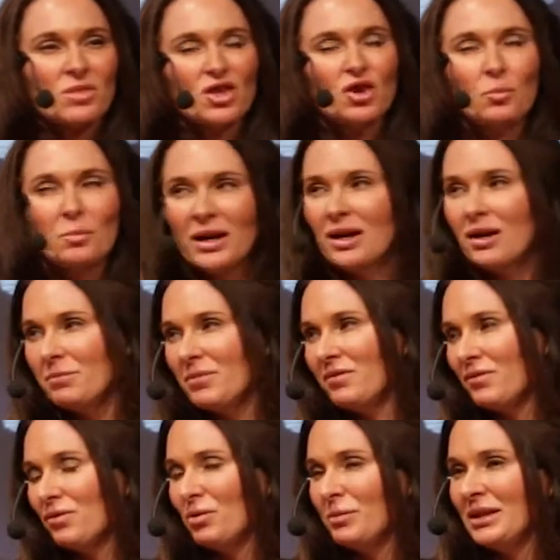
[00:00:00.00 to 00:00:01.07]
you'll pick up the
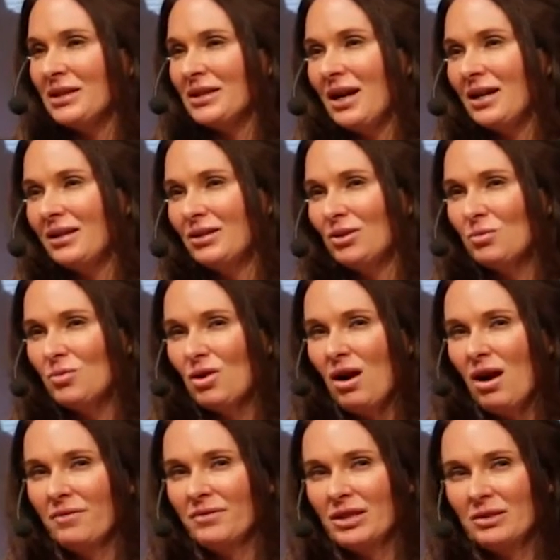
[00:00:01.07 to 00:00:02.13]
for me side a little
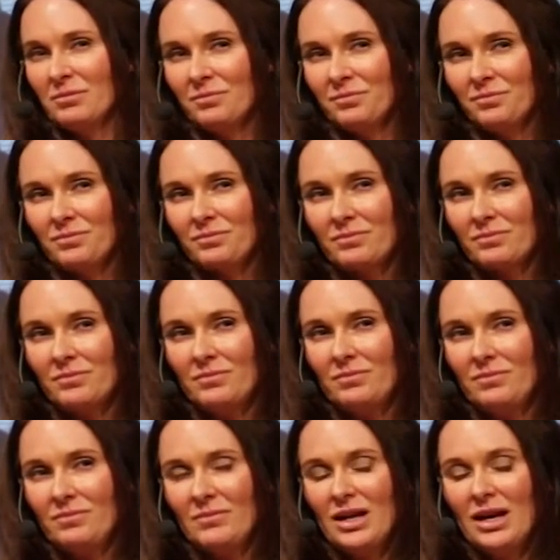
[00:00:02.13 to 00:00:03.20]
more often.
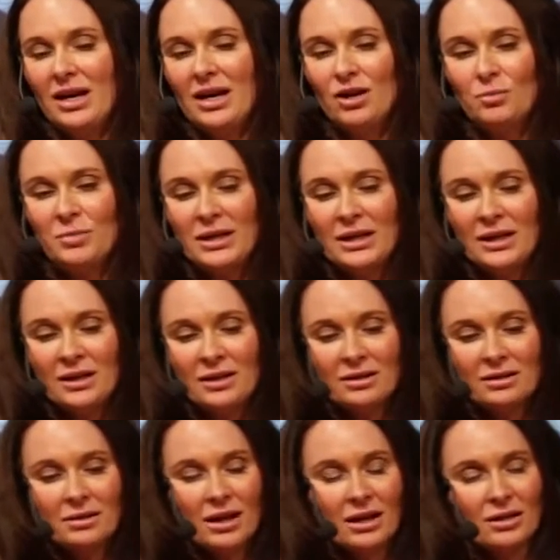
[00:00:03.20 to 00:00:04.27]
It'll be
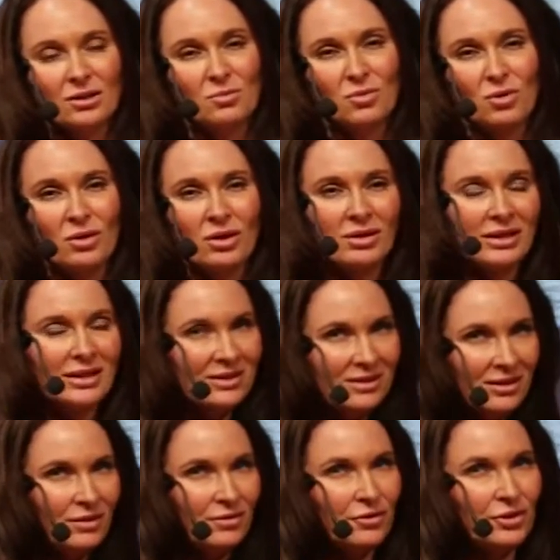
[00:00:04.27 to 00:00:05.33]
a little more
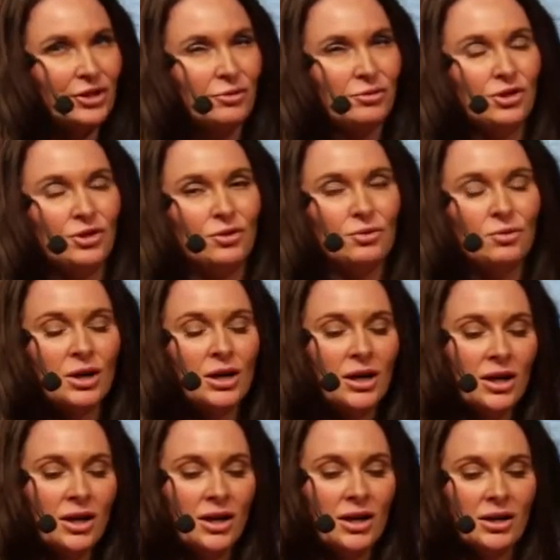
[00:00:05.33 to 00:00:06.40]
easy for you to
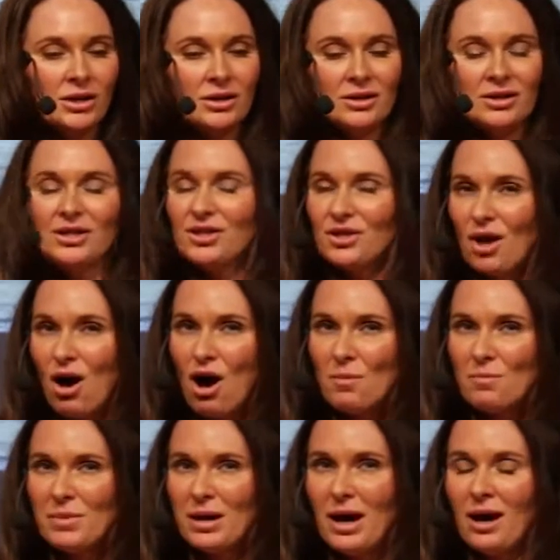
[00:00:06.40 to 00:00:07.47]

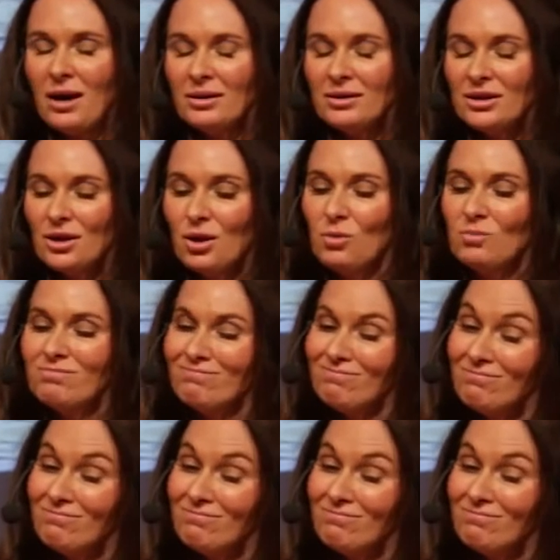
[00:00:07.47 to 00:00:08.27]
stop and to go,